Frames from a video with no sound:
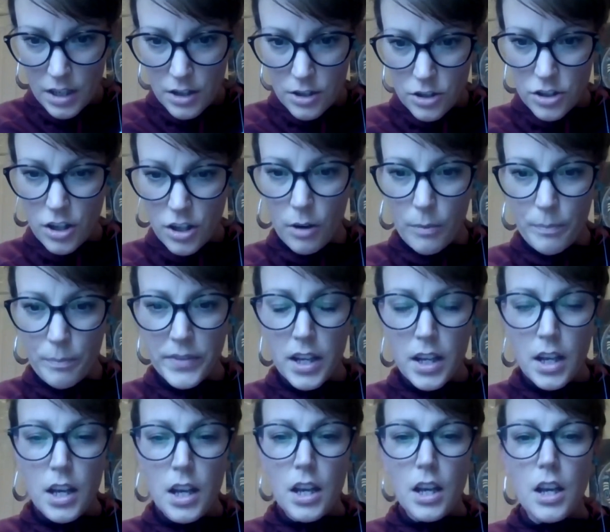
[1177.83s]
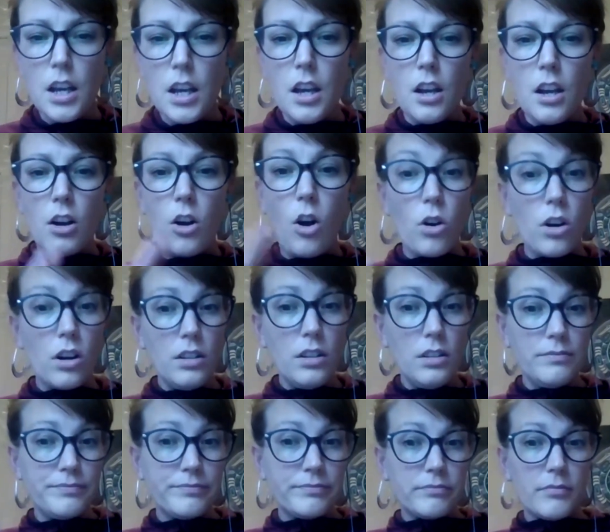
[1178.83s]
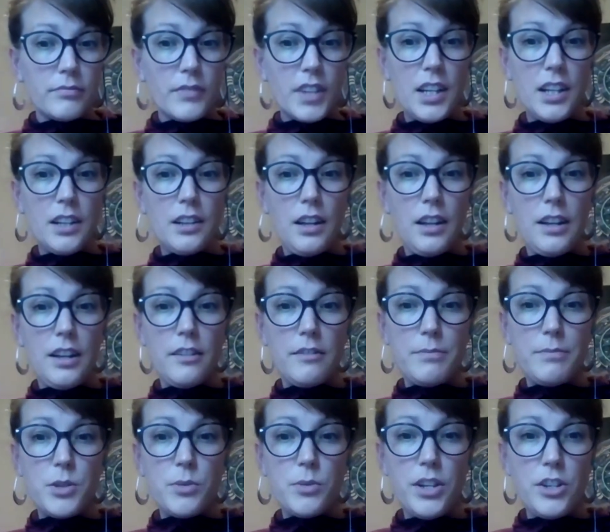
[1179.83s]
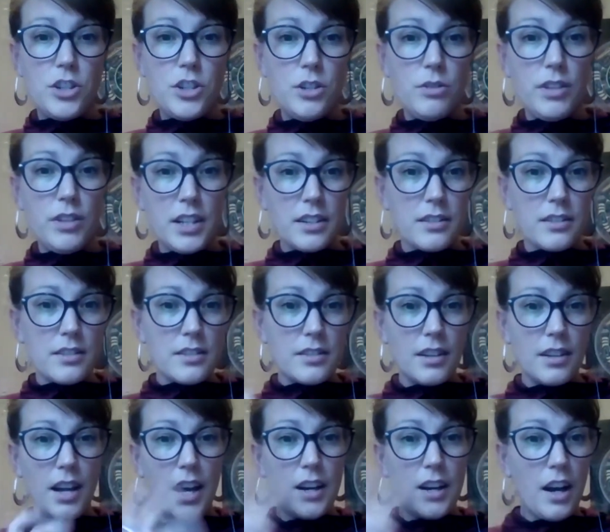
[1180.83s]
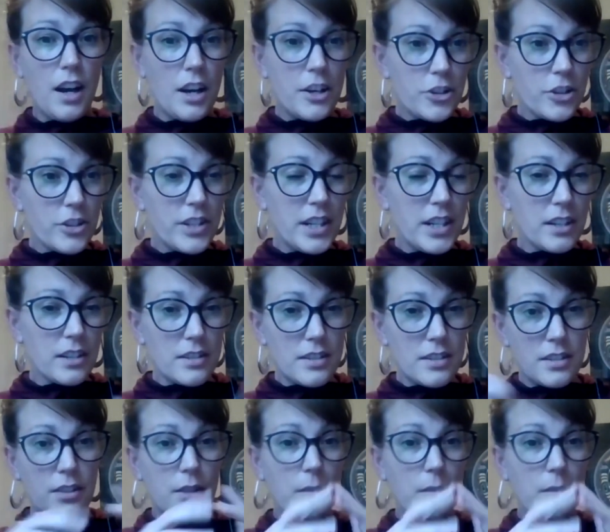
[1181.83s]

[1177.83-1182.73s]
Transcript: So coral can live between 2 years and 100 years.